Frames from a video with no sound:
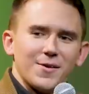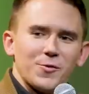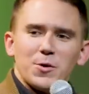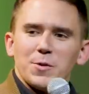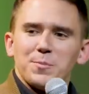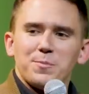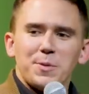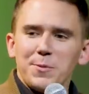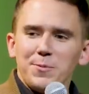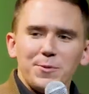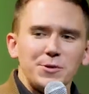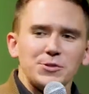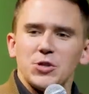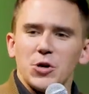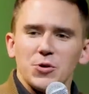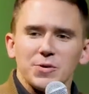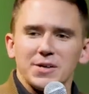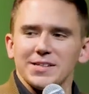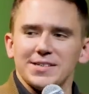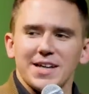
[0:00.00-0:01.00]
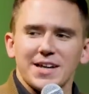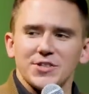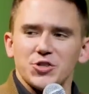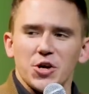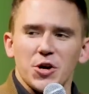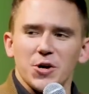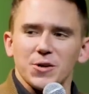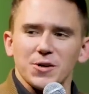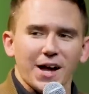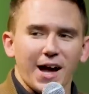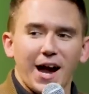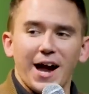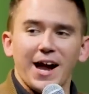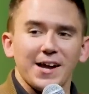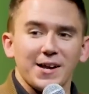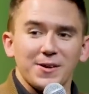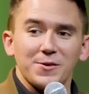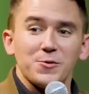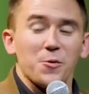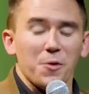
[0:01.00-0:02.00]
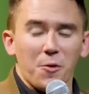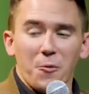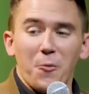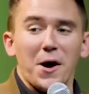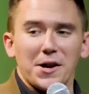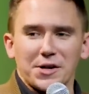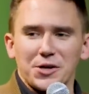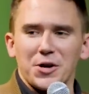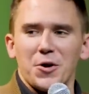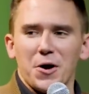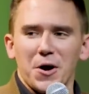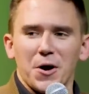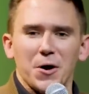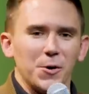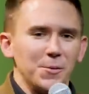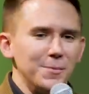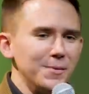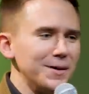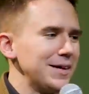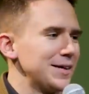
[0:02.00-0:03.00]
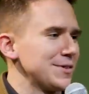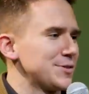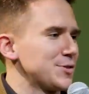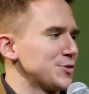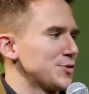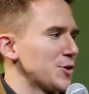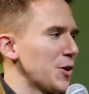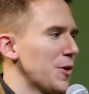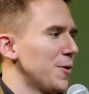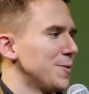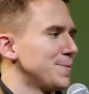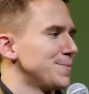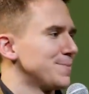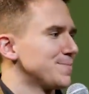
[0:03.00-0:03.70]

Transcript: When people don't get that joke, I want to go home. It's so...